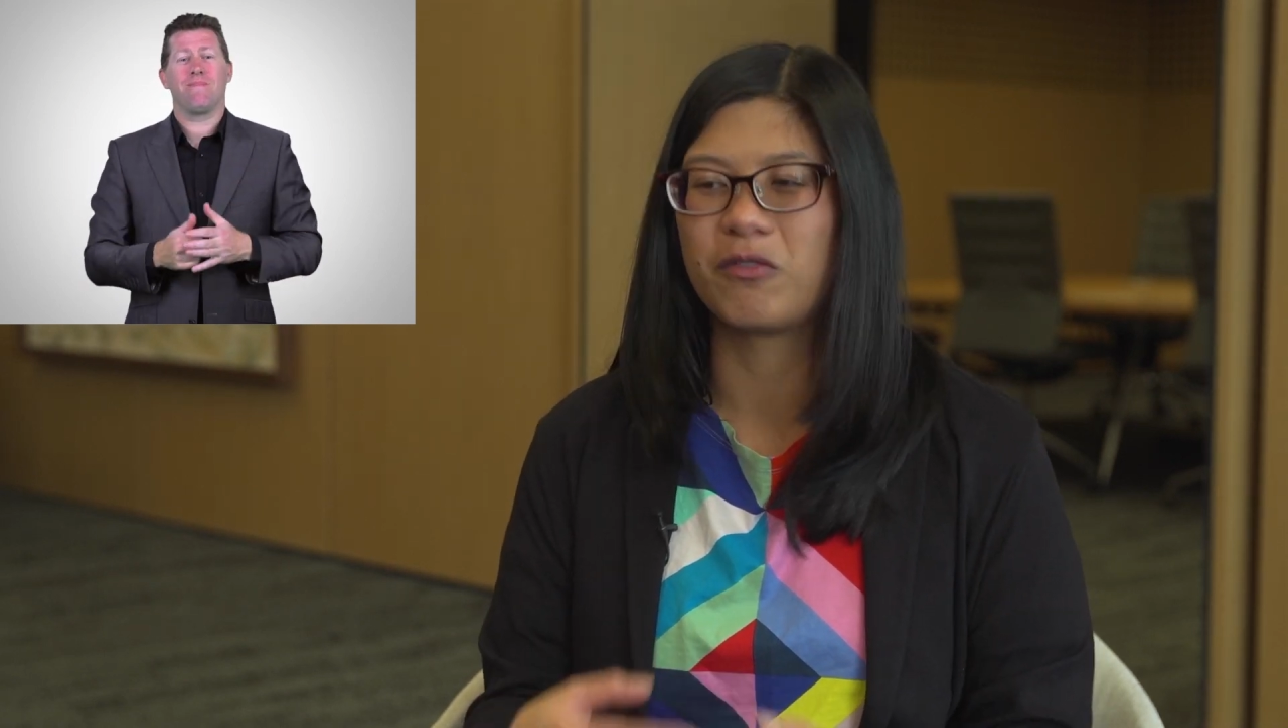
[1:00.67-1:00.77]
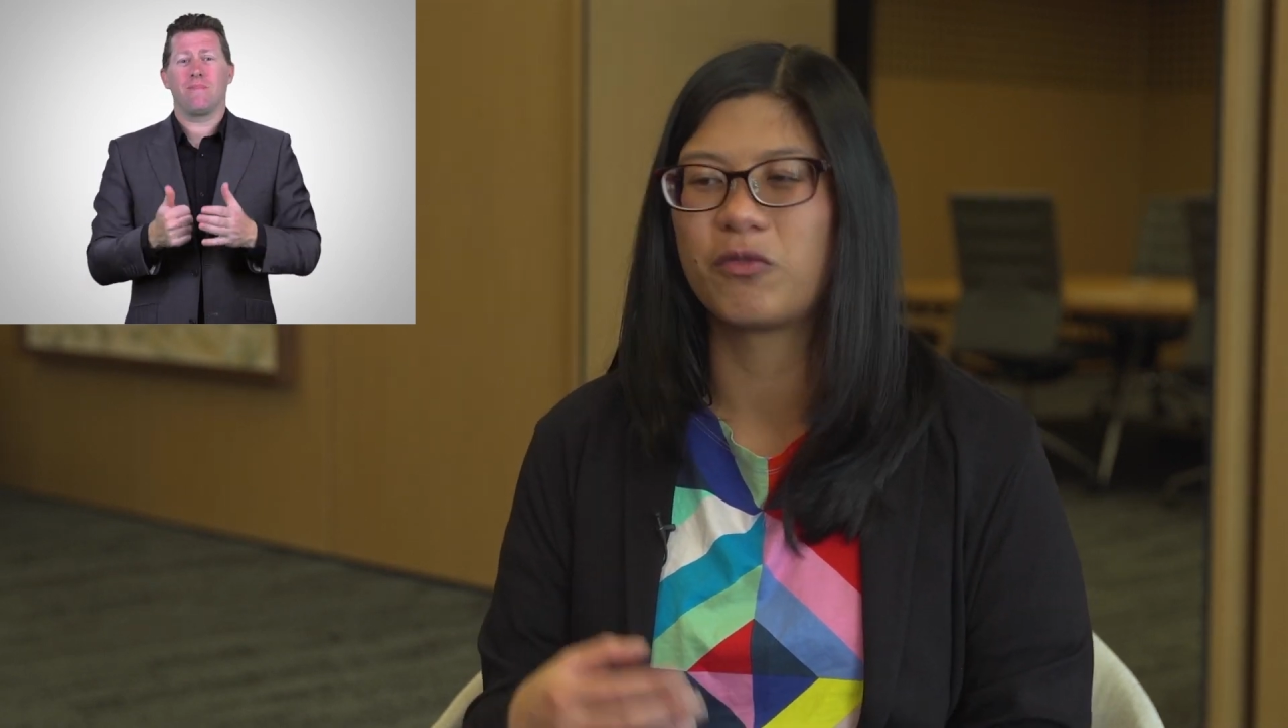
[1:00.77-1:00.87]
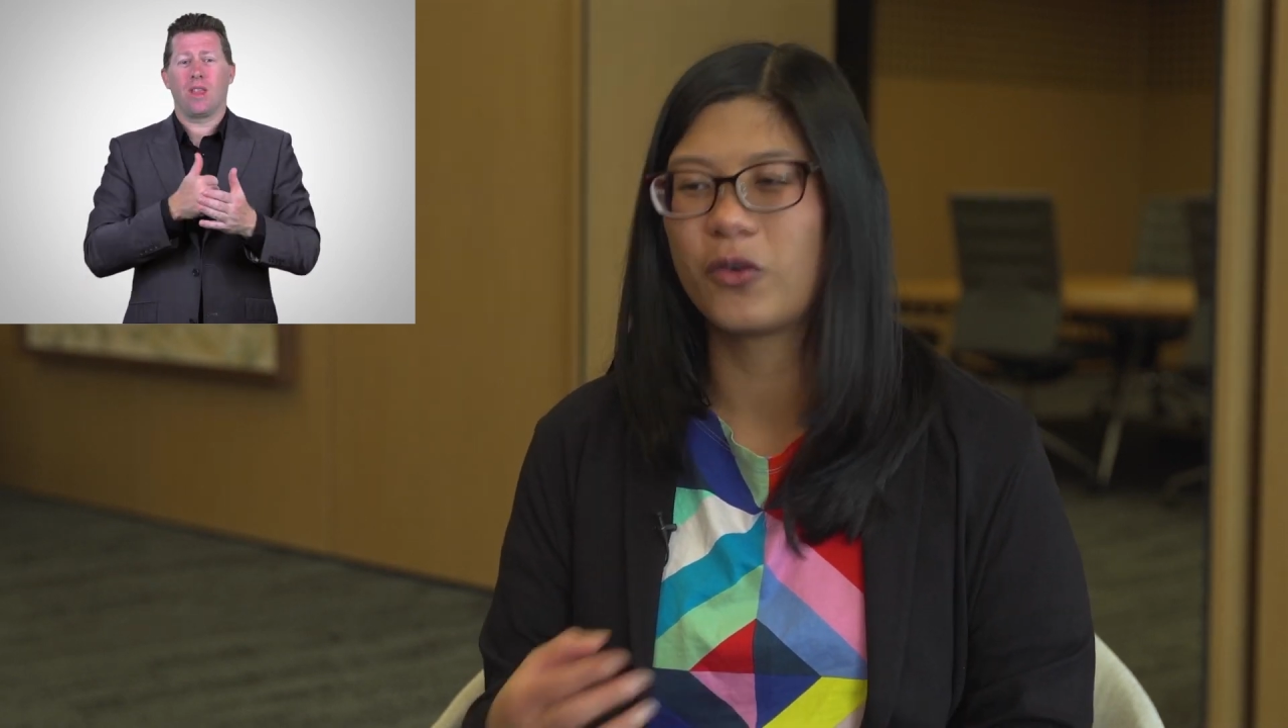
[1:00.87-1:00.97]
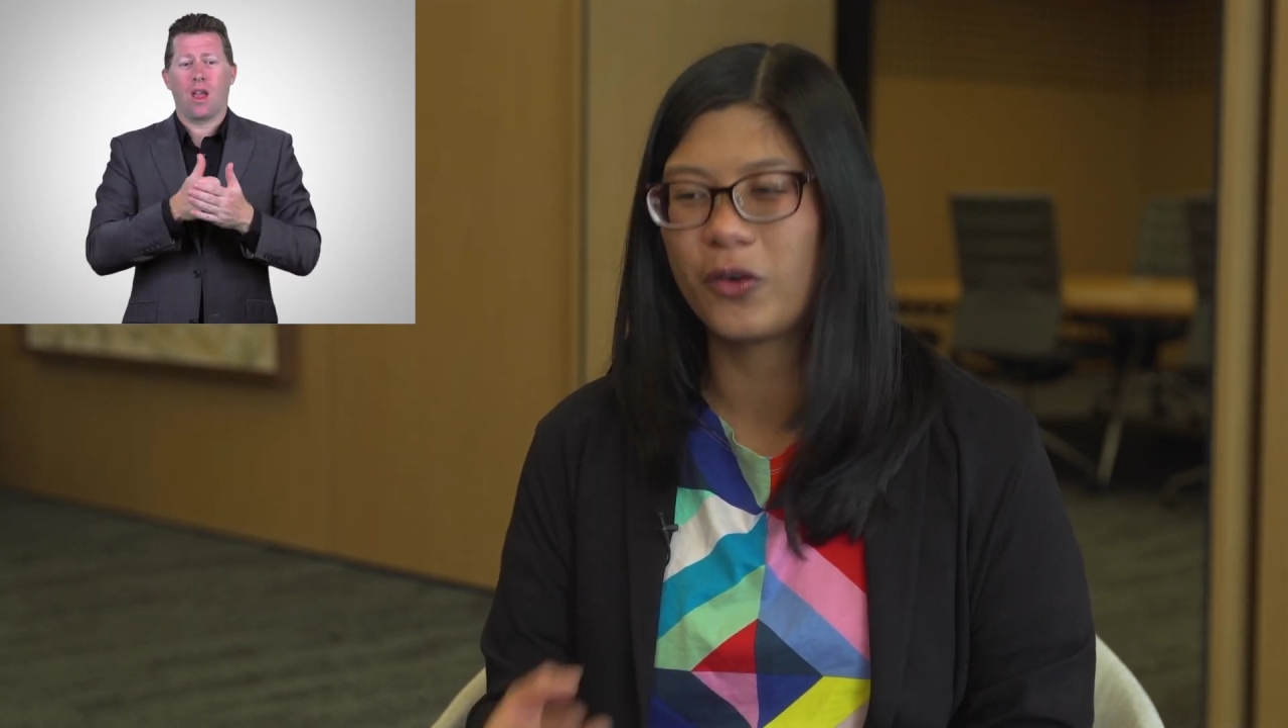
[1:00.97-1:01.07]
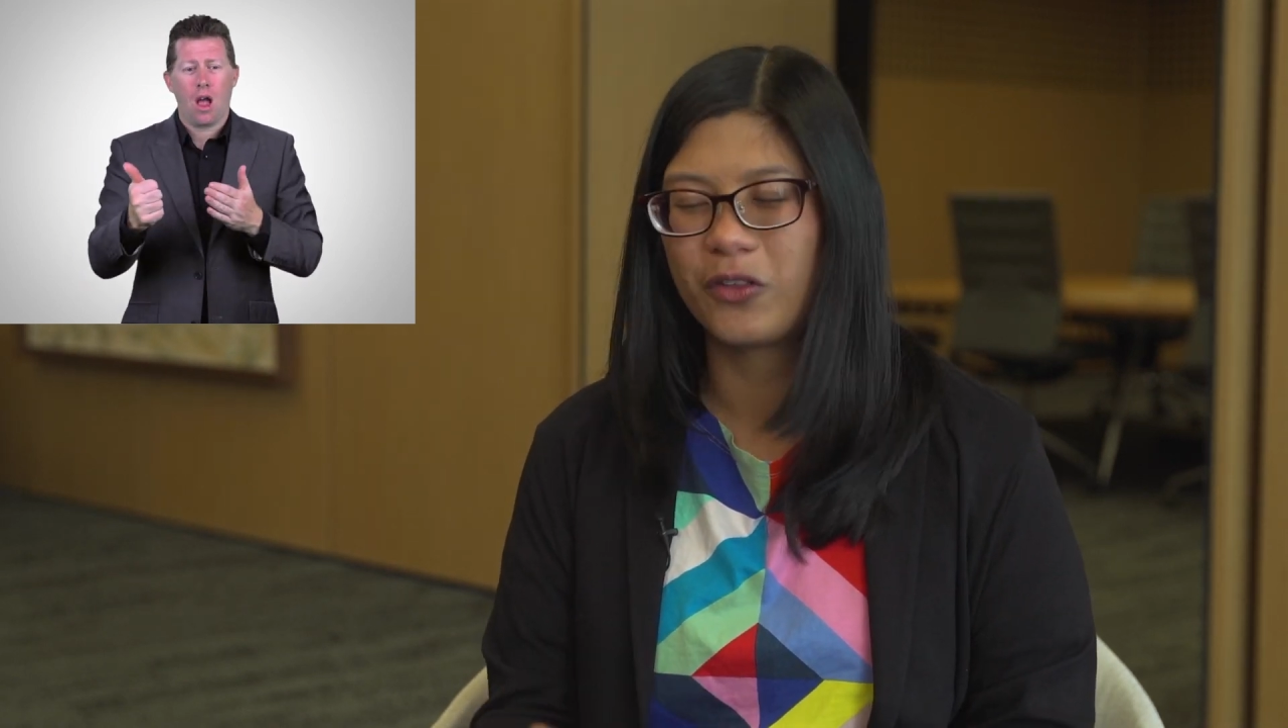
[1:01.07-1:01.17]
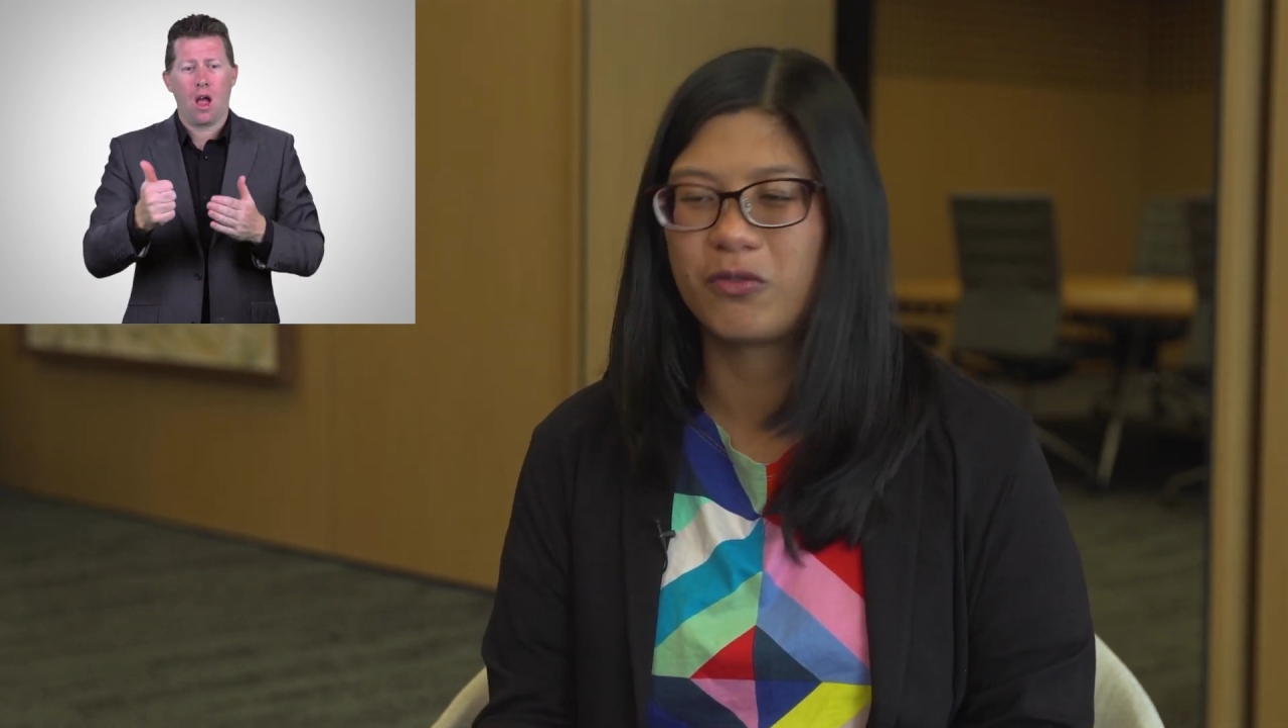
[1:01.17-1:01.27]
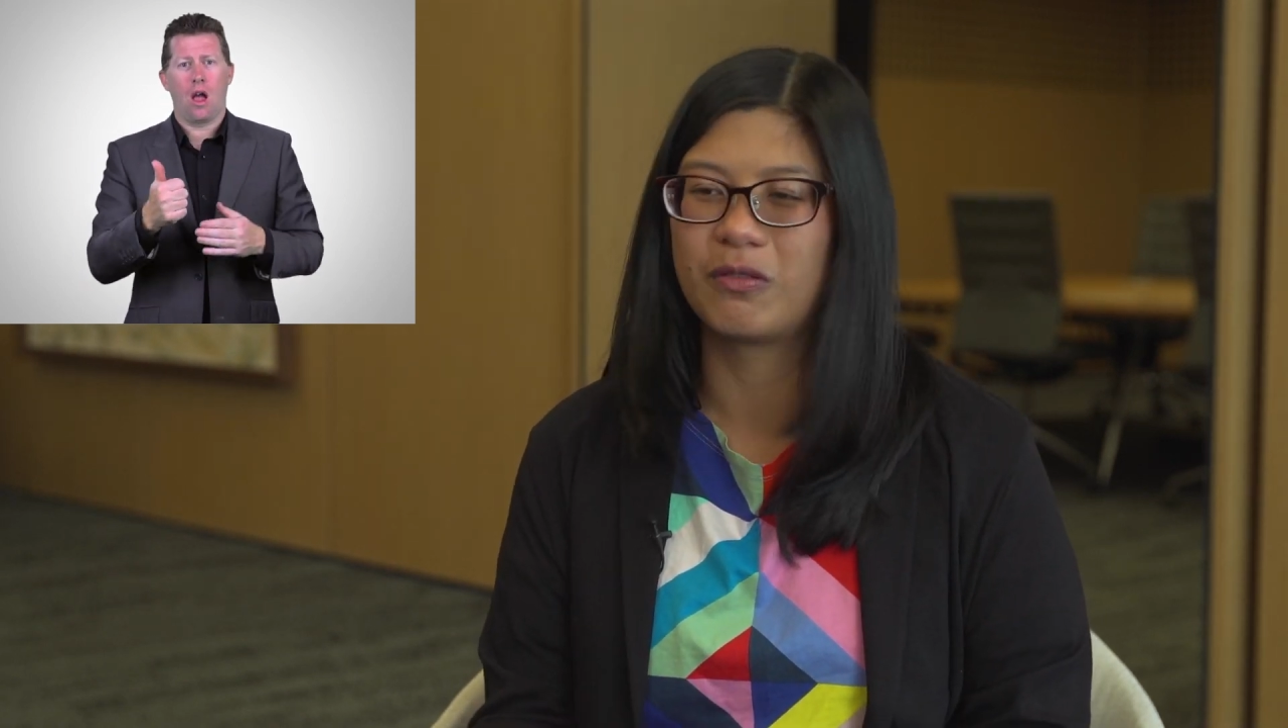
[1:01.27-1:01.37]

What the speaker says: and forth